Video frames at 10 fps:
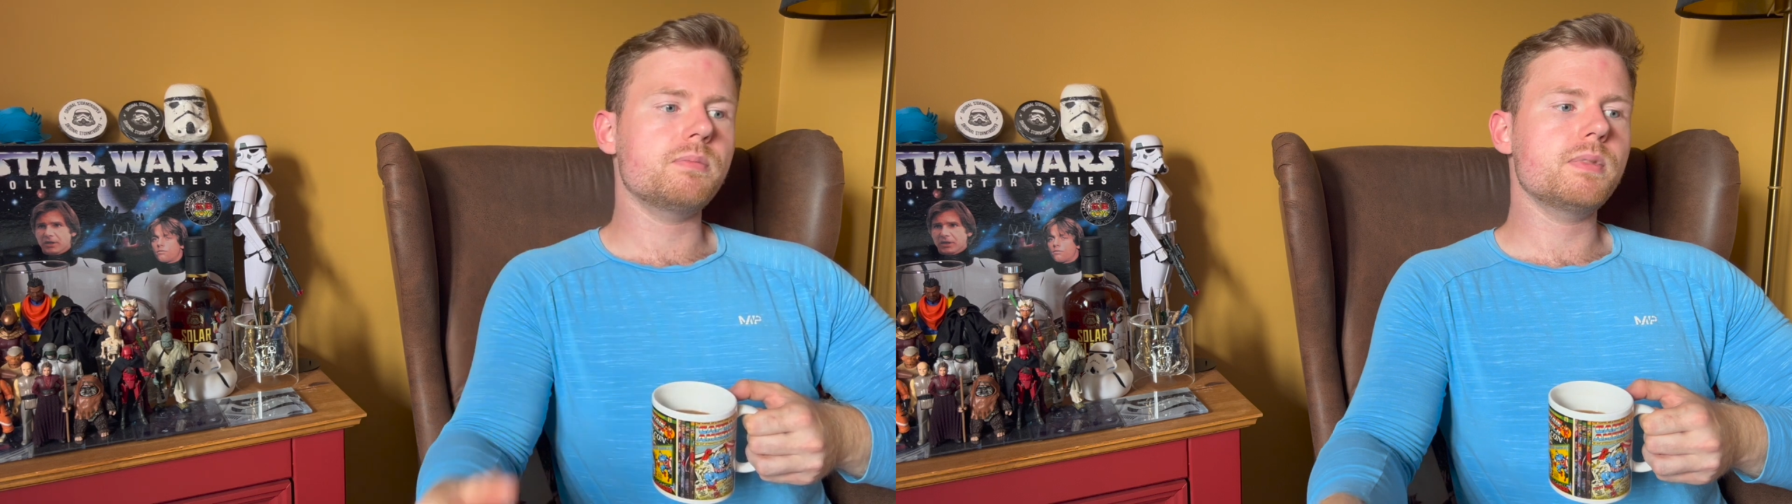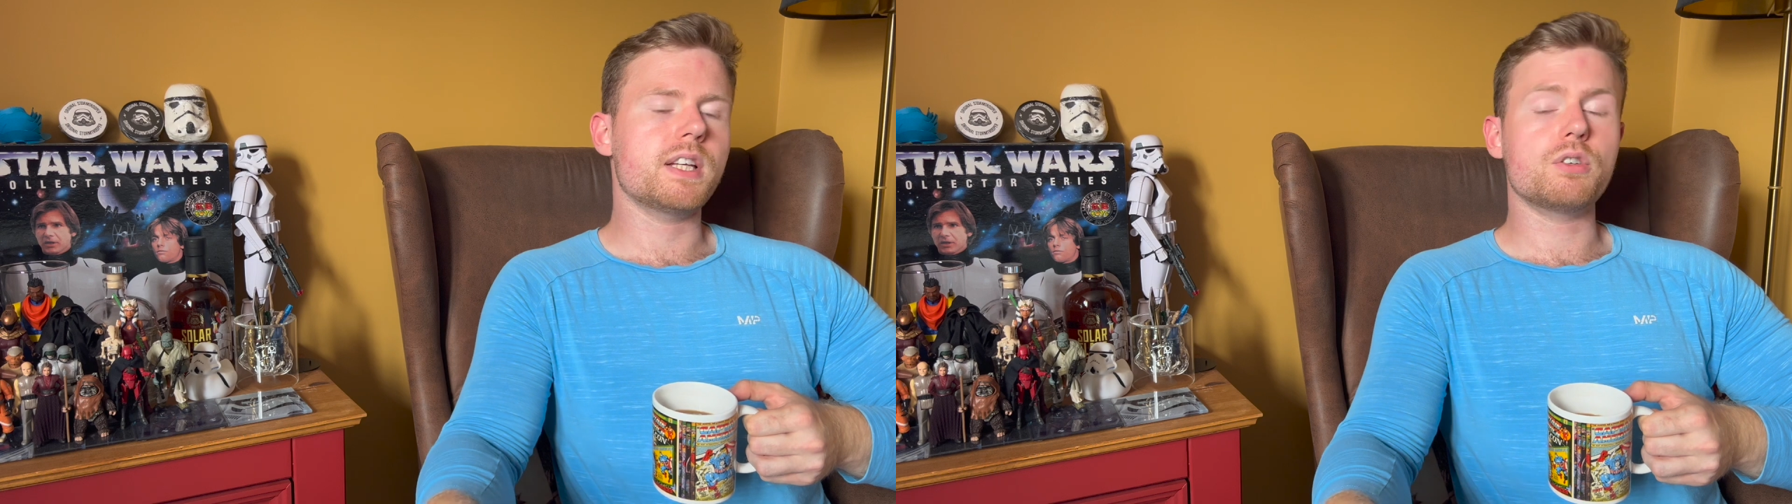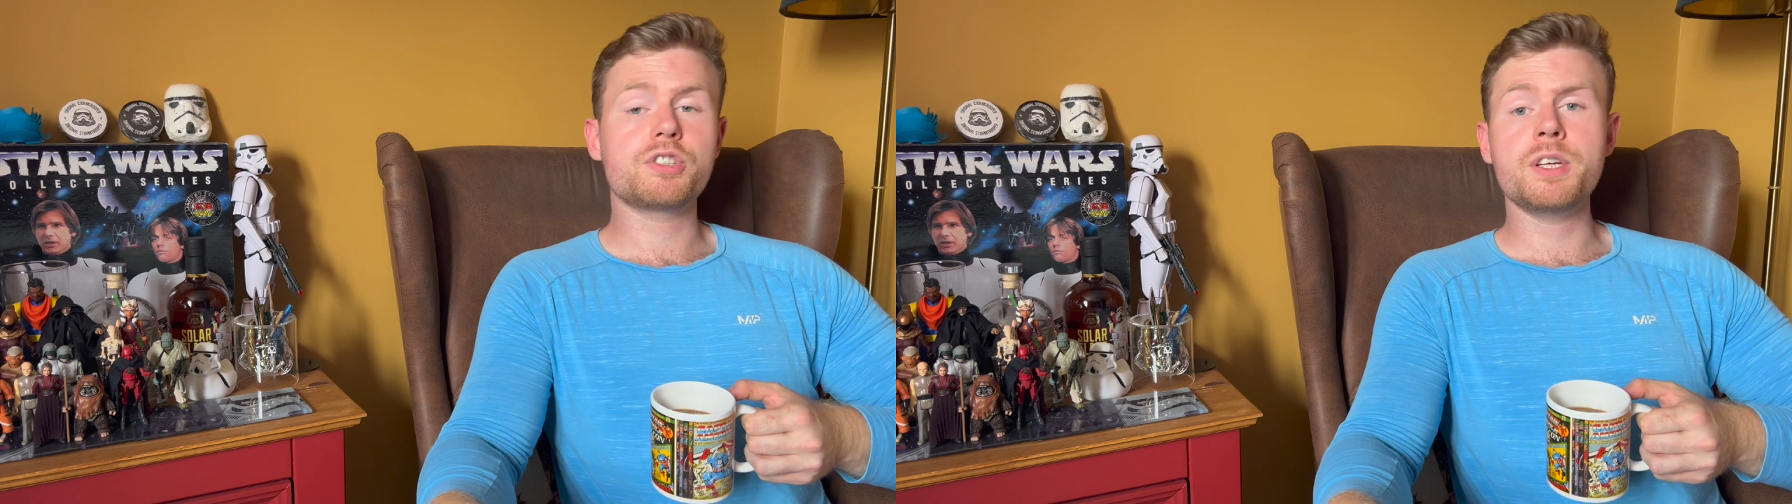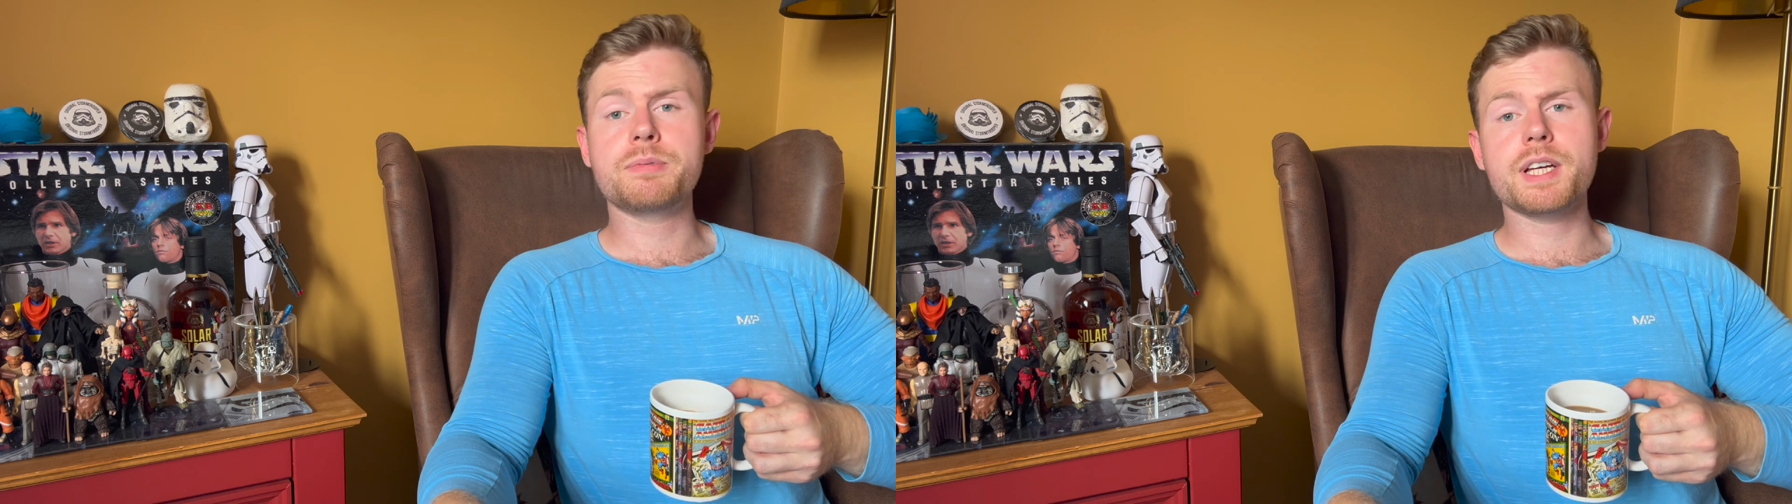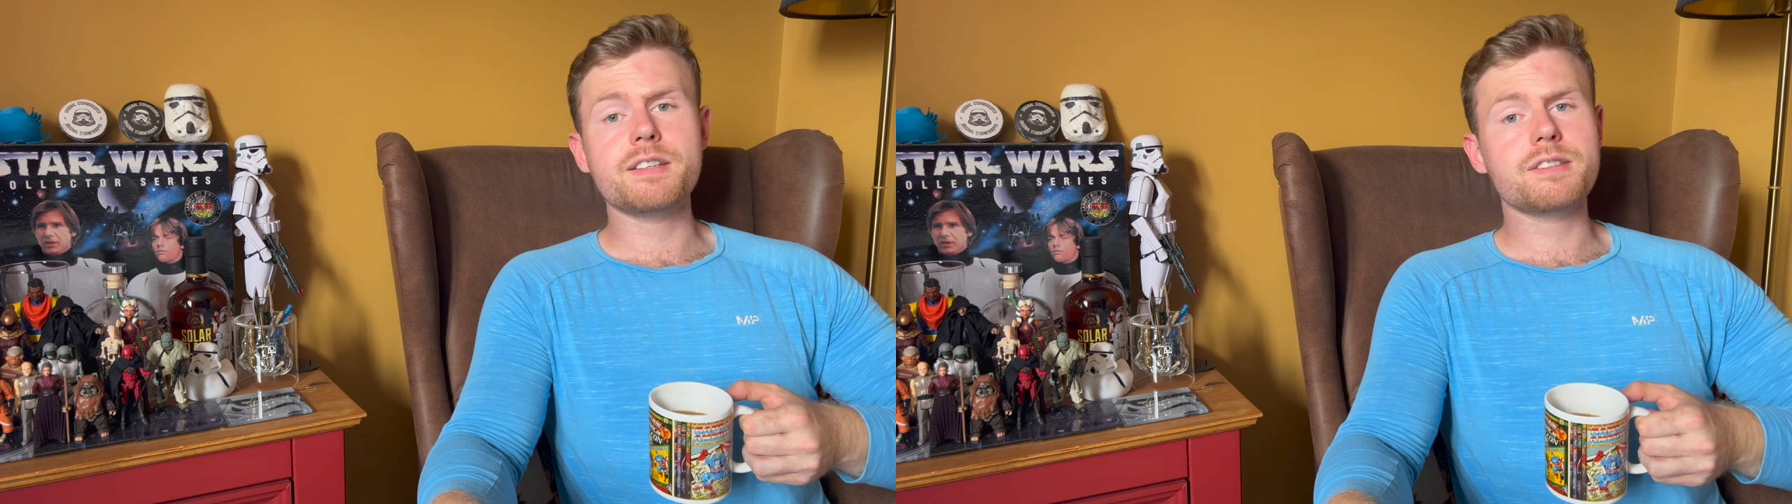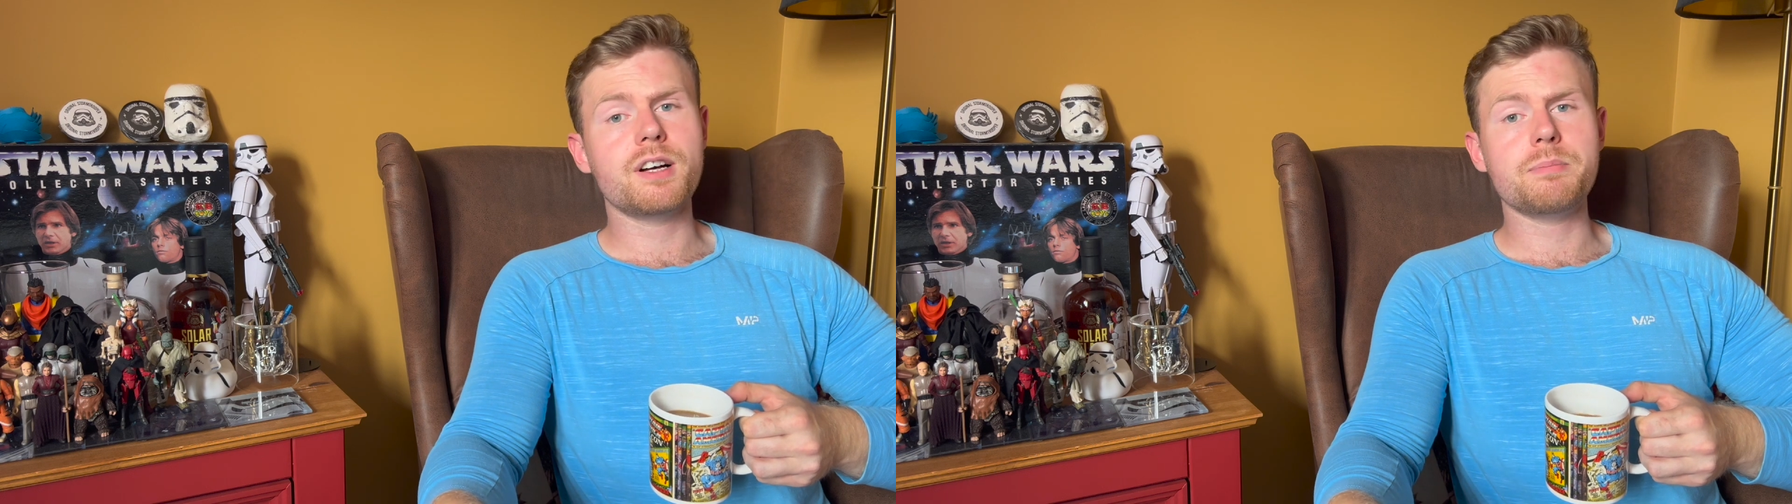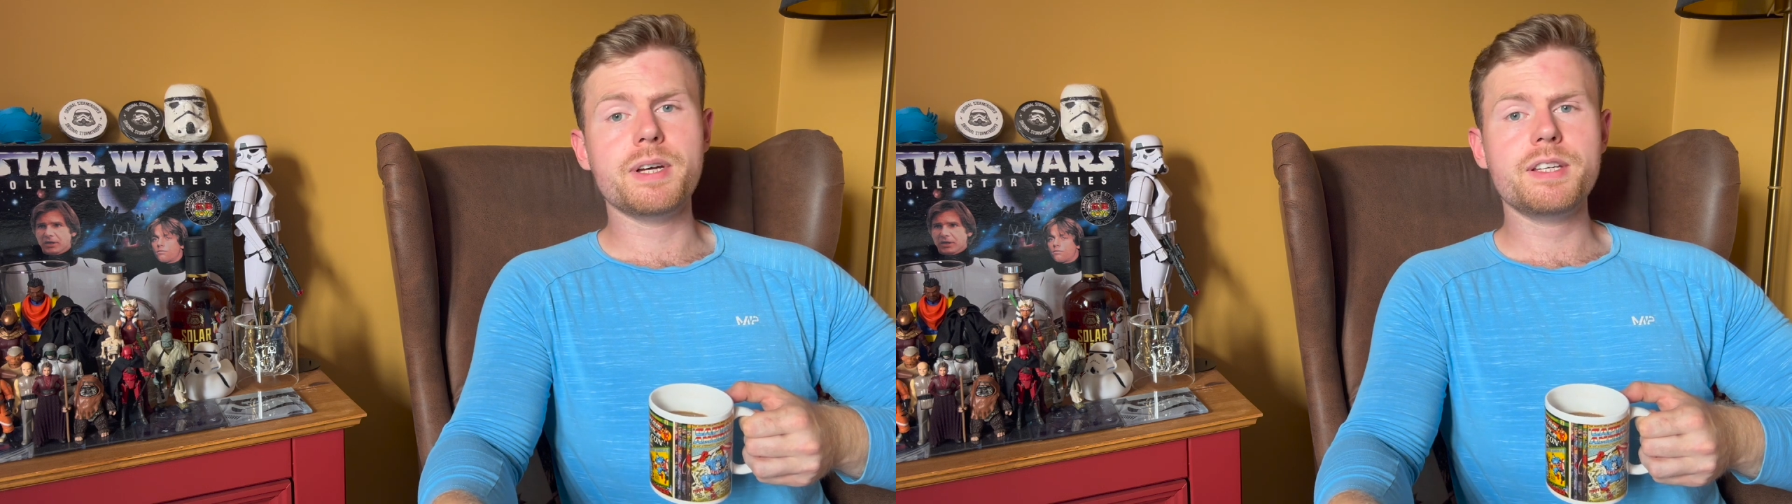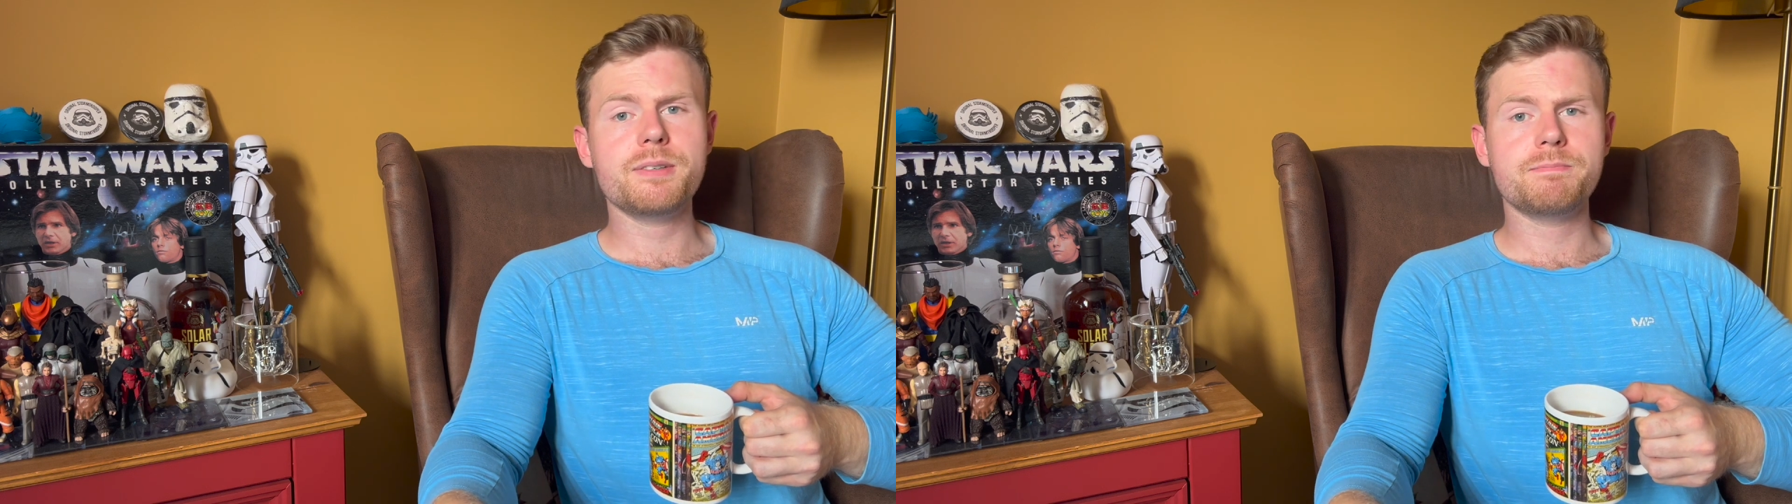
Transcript: they're not cheapskates like me.